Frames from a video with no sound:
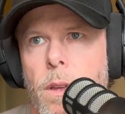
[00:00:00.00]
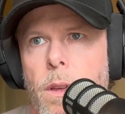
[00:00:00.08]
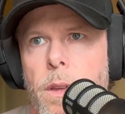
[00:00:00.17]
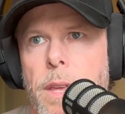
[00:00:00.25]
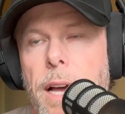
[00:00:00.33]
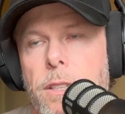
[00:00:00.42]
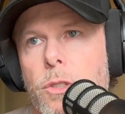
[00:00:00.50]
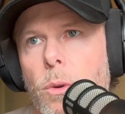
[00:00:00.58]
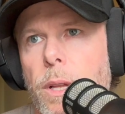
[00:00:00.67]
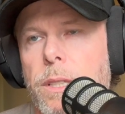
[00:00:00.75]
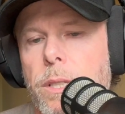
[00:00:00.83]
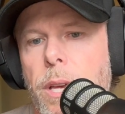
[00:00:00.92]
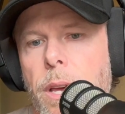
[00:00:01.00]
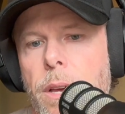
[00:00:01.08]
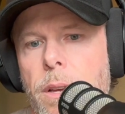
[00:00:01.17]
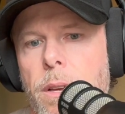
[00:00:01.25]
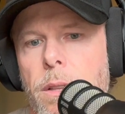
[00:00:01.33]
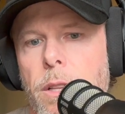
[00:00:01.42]
Yeah, so let's
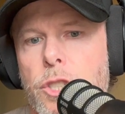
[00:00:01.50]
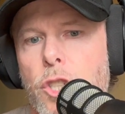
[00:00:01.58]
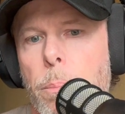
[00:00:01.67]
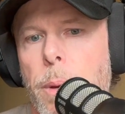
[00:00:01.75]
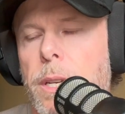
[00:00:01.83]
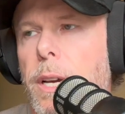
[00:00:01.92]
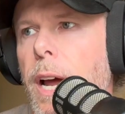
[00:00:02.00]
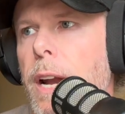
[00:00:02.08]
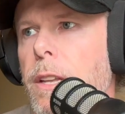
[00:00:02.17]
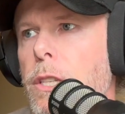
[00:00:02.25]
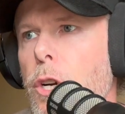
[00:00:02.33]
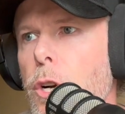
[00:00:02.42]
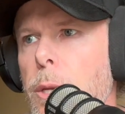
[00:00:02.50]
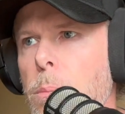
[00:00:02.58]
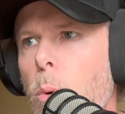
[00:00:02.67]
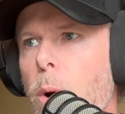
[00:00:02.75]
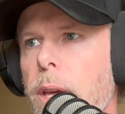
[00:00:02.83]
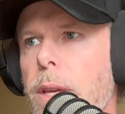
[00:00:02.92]
jump into kind of the turning
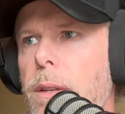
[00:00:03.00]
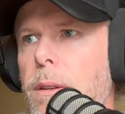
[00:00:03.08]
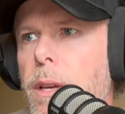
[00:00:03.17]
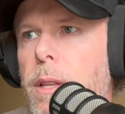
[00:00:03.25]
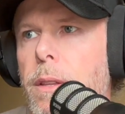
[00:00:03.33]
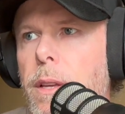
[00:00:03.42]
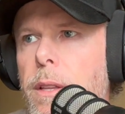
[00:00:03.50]
point in